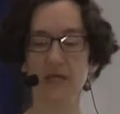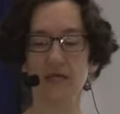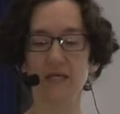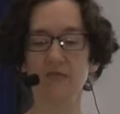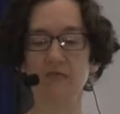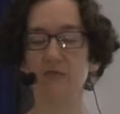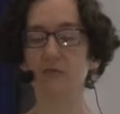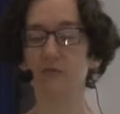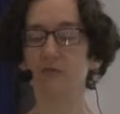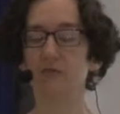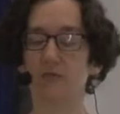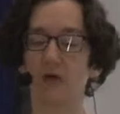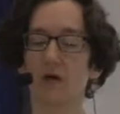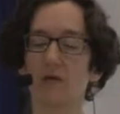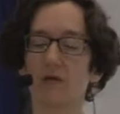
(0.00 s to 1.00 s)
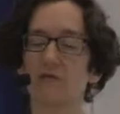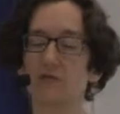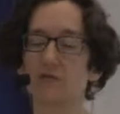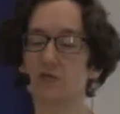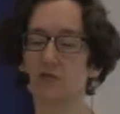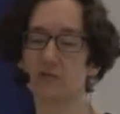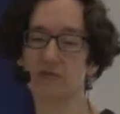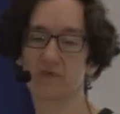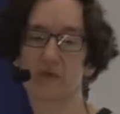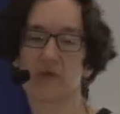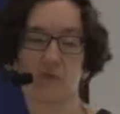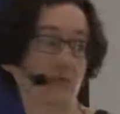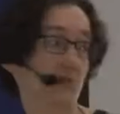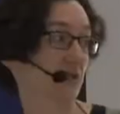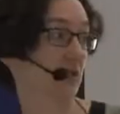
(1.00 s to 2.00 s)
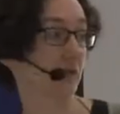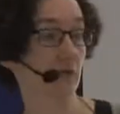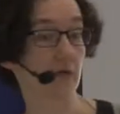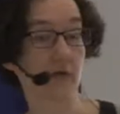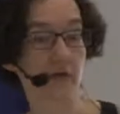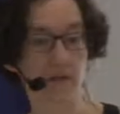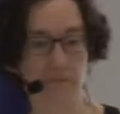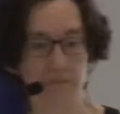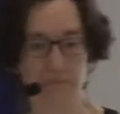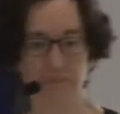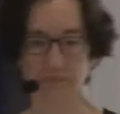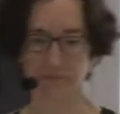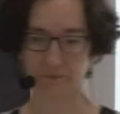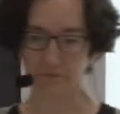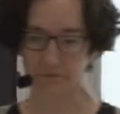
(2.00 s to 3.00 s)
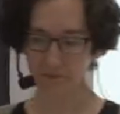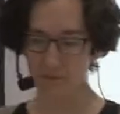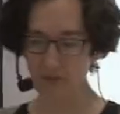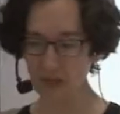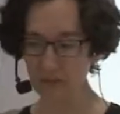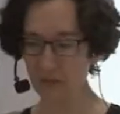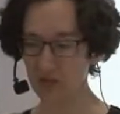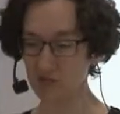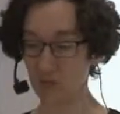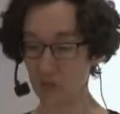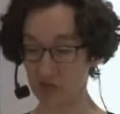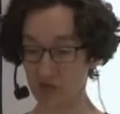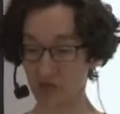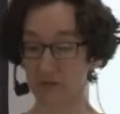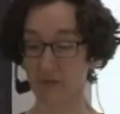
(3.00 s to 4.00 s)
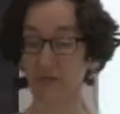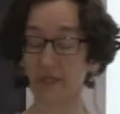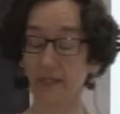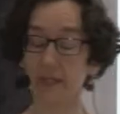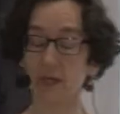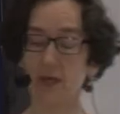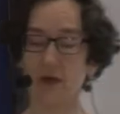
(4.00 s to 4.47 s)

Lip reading: is the use of supervised machine learning, much more generally.